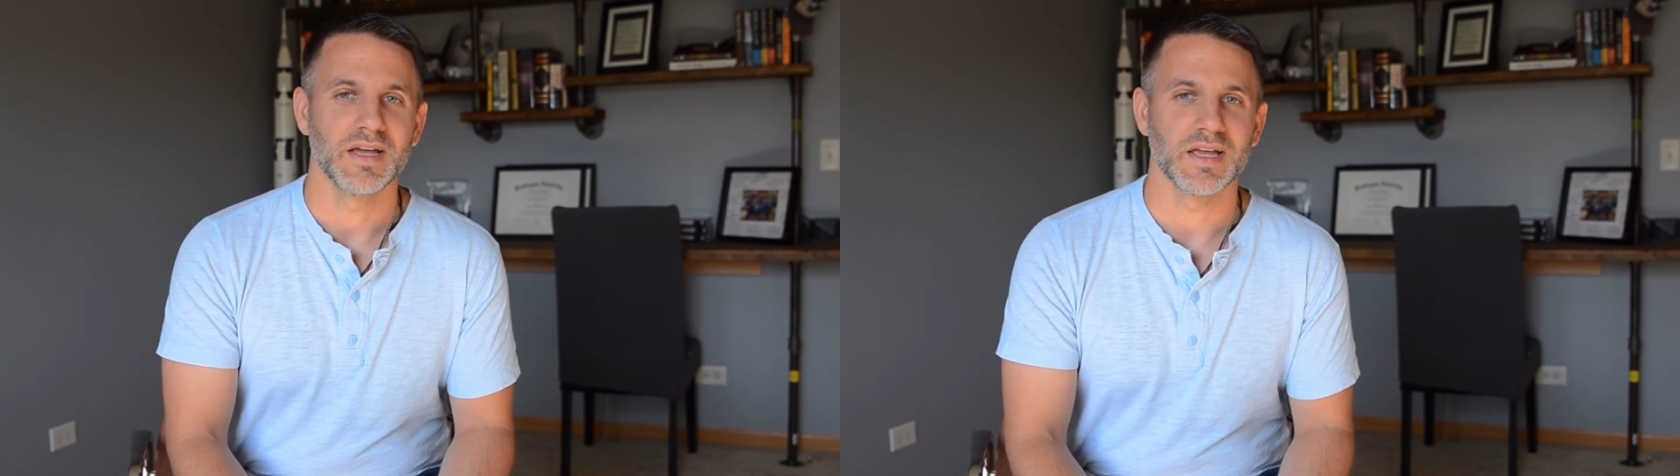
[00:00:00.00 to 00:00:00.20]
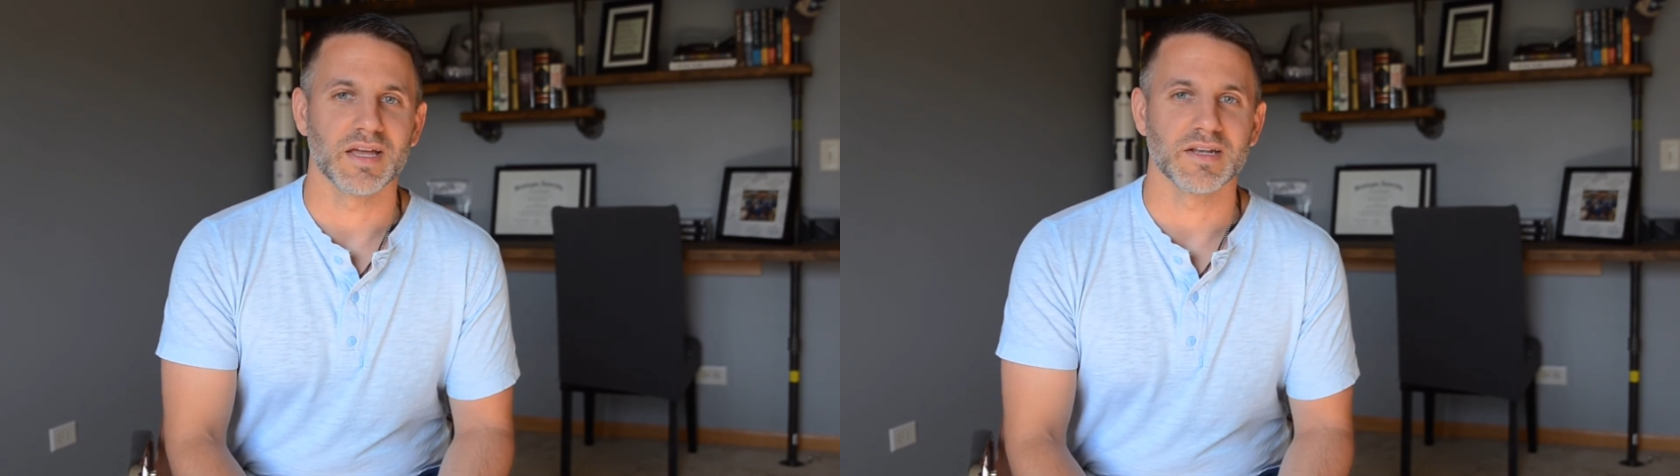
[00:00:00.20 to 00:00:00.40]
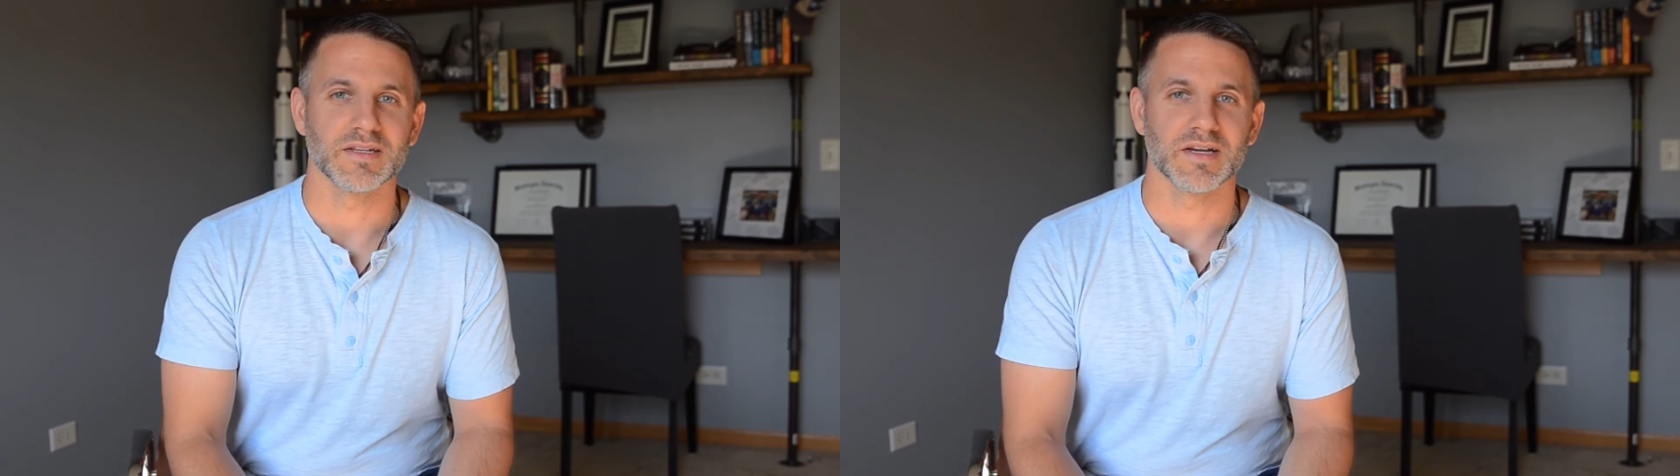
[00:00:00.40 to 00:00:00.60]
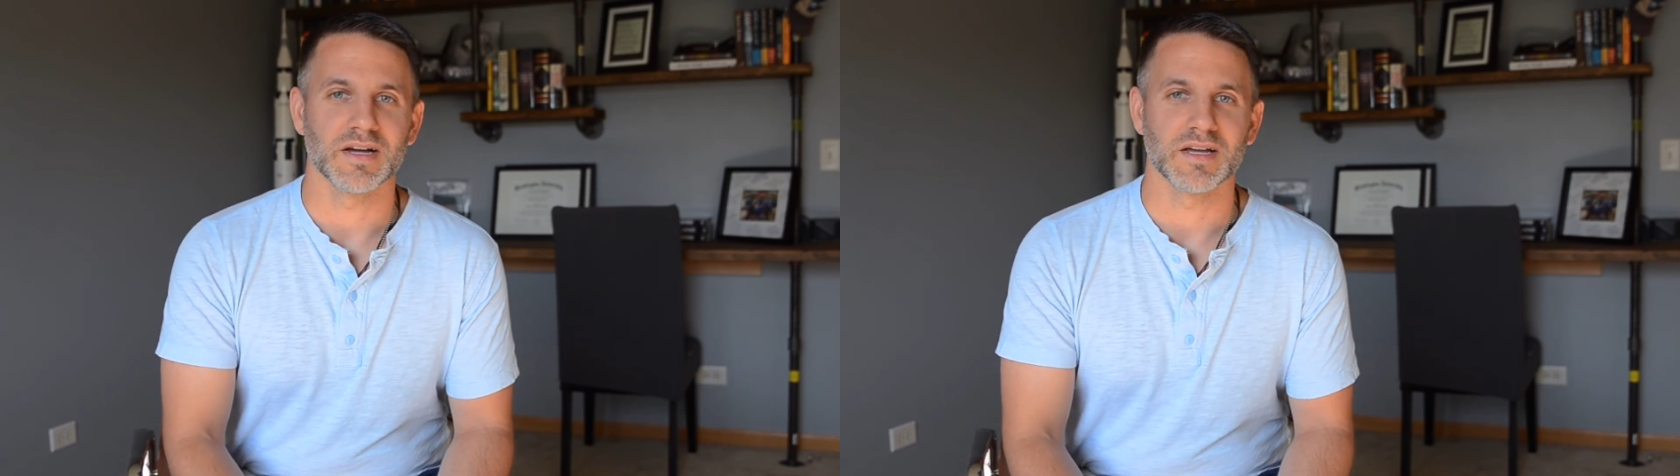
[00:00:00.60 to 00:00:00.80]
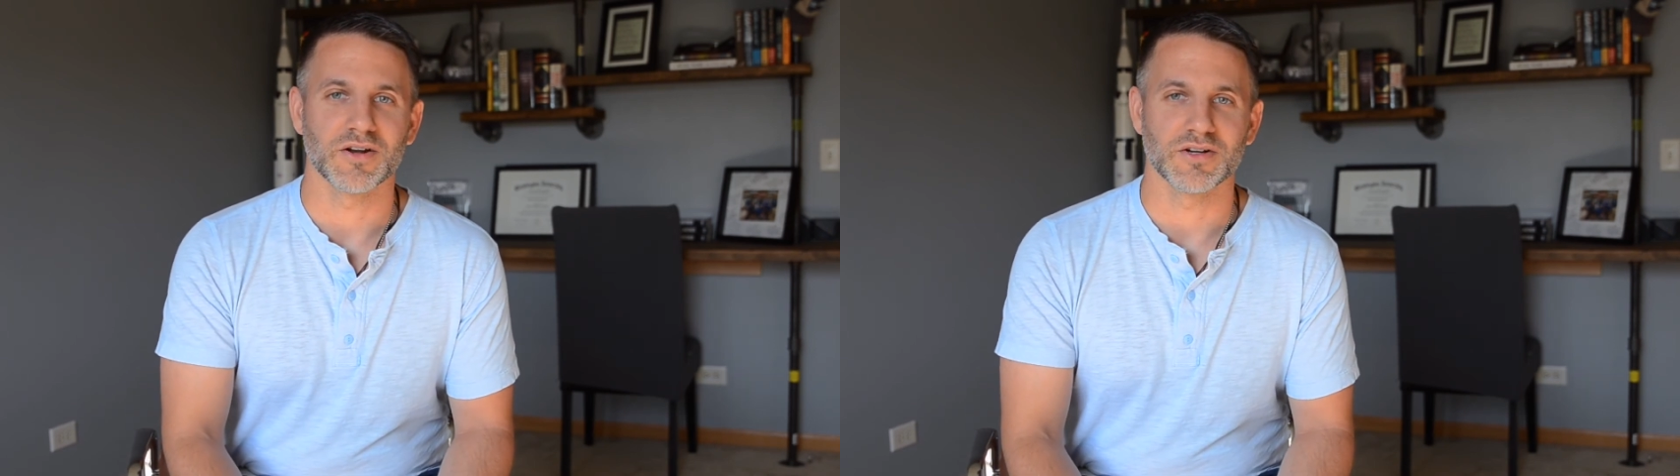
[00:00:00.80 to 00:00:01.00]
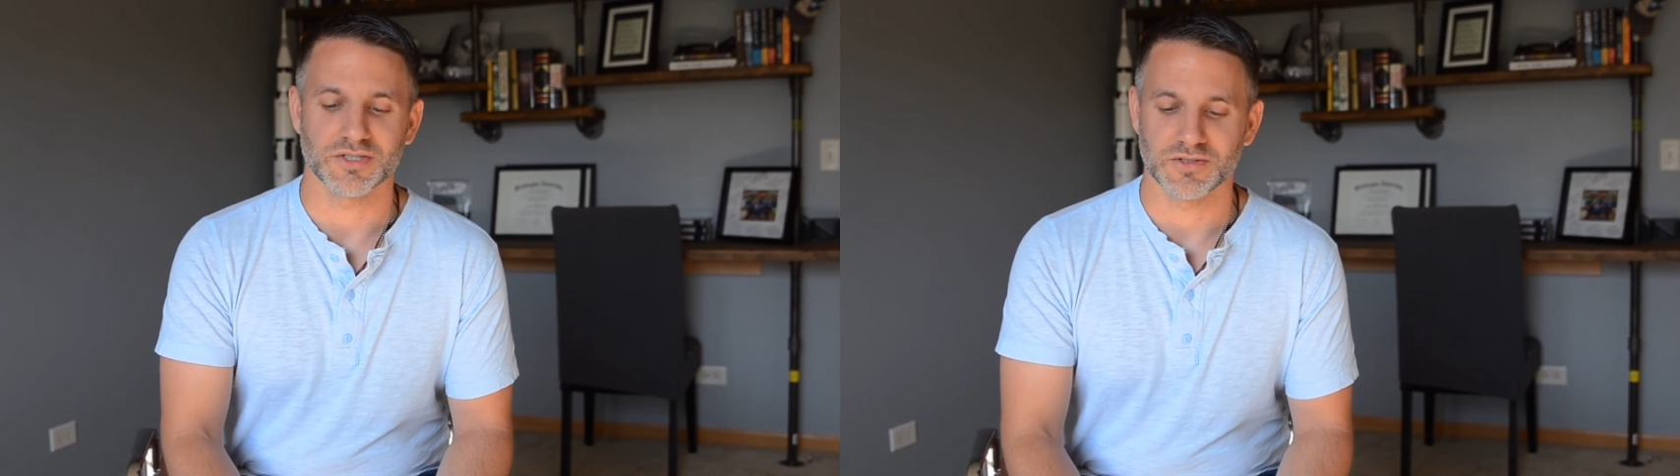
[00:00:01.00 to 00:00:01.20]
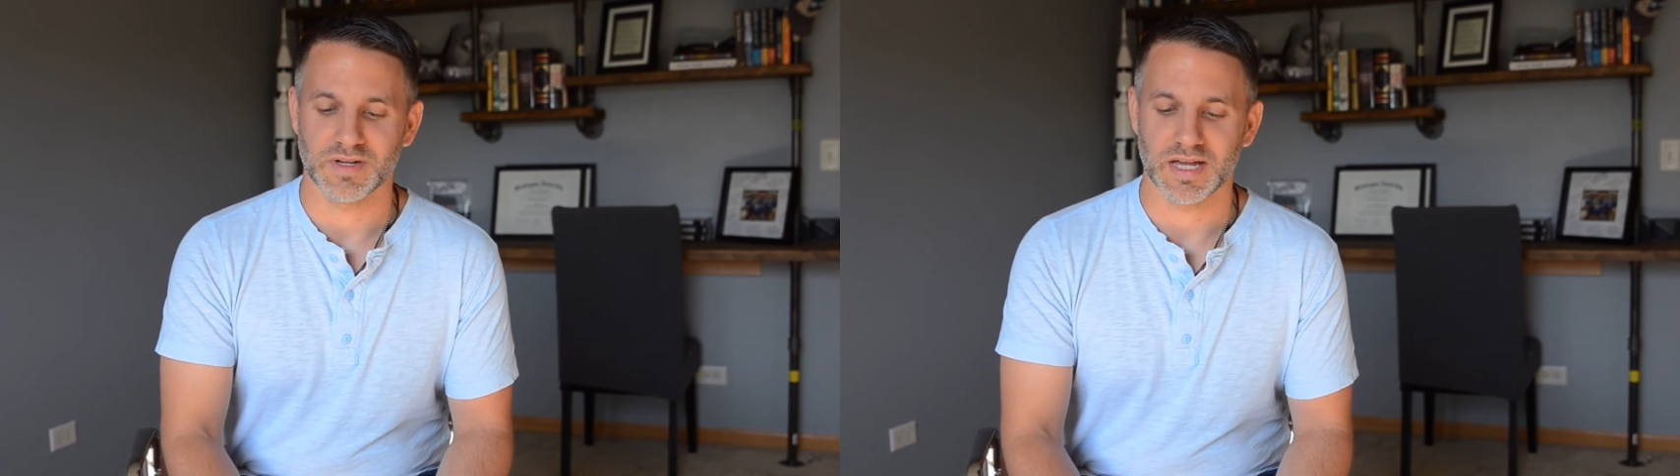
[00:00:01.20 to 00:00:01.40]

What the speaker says: and it also